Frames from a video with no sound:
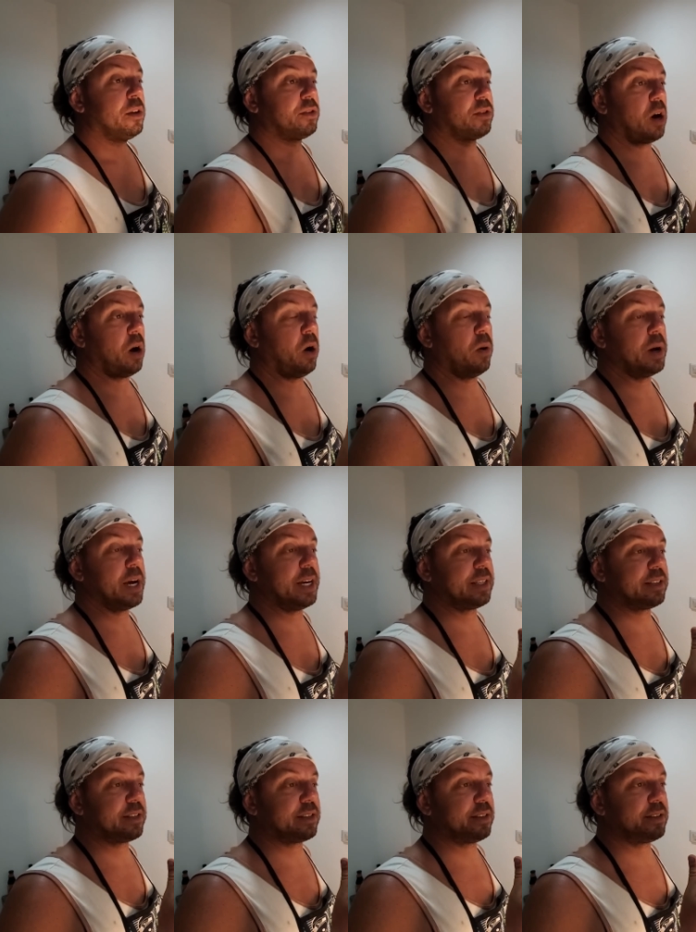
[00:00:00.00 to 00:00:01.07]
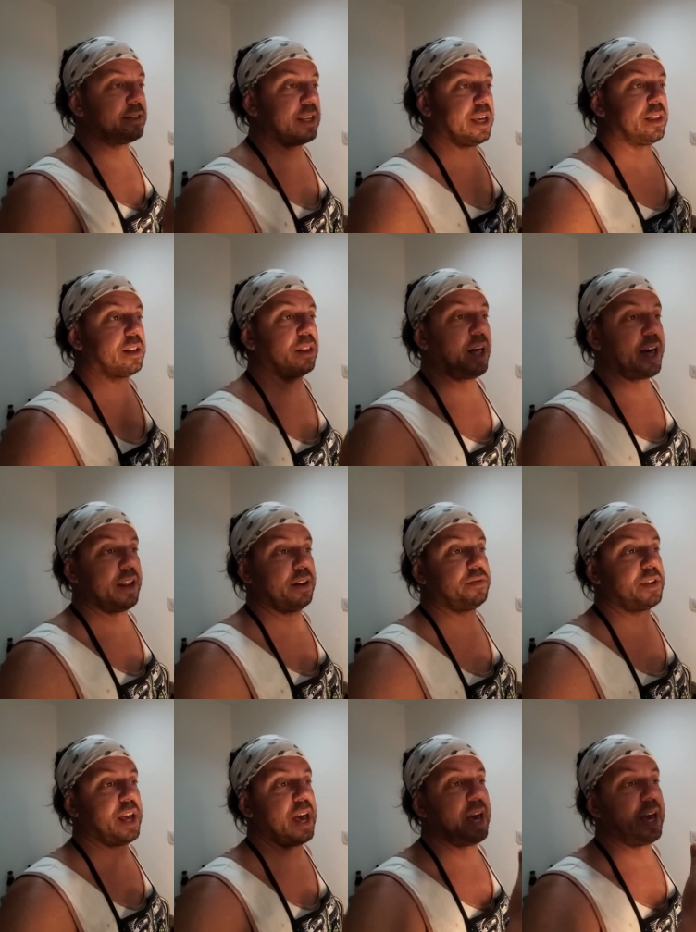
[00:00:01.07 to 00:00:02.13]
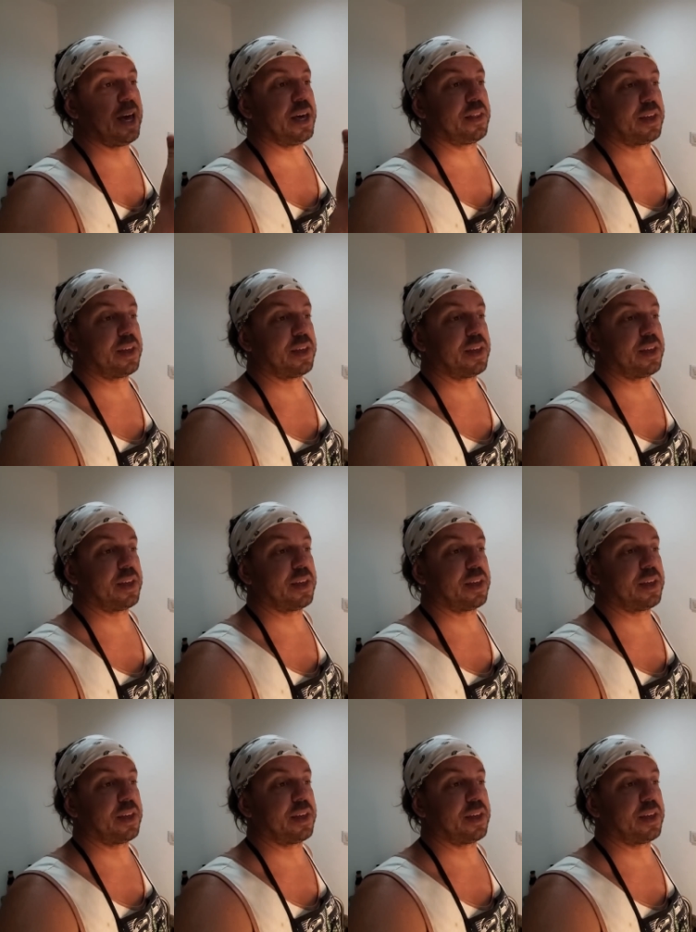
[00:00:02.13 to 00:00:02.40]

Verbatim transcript: So it's seen the light of day,